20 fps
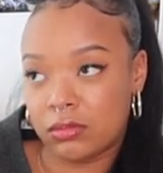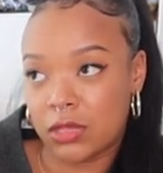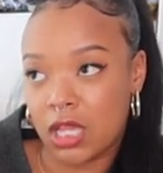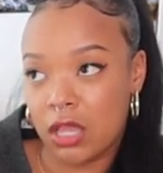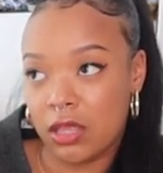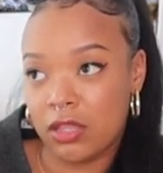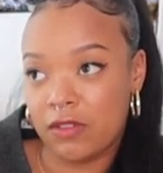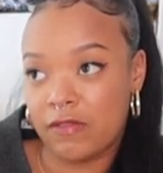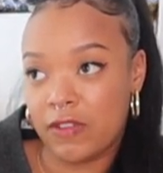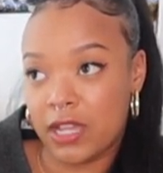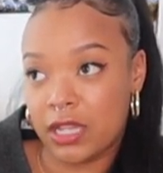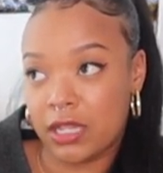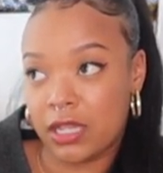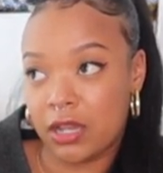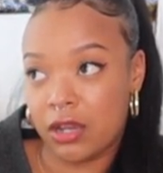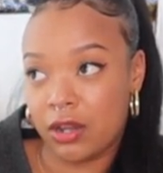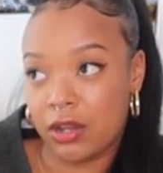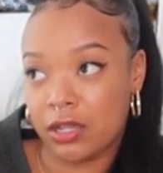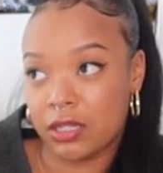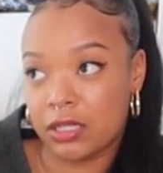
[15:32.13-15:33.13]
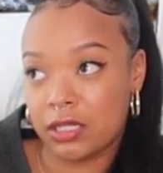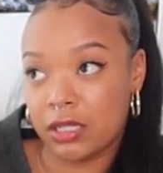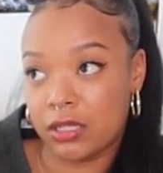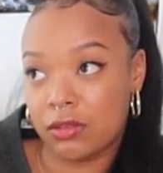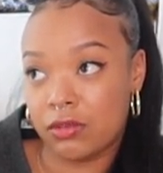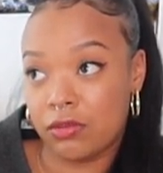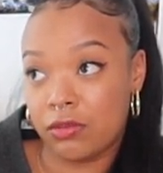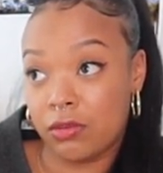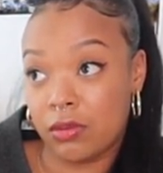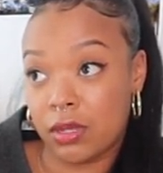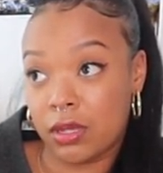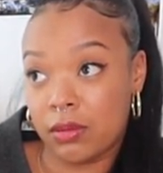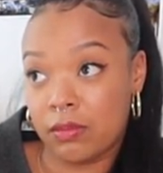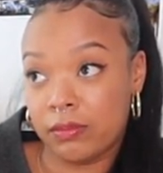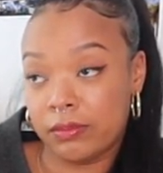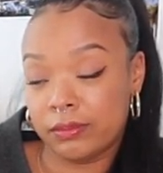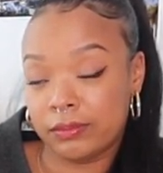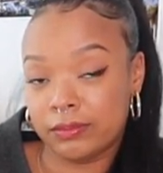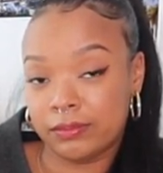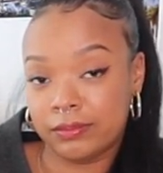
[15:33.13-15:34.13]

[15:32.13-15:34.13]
I'll live vicariously through them.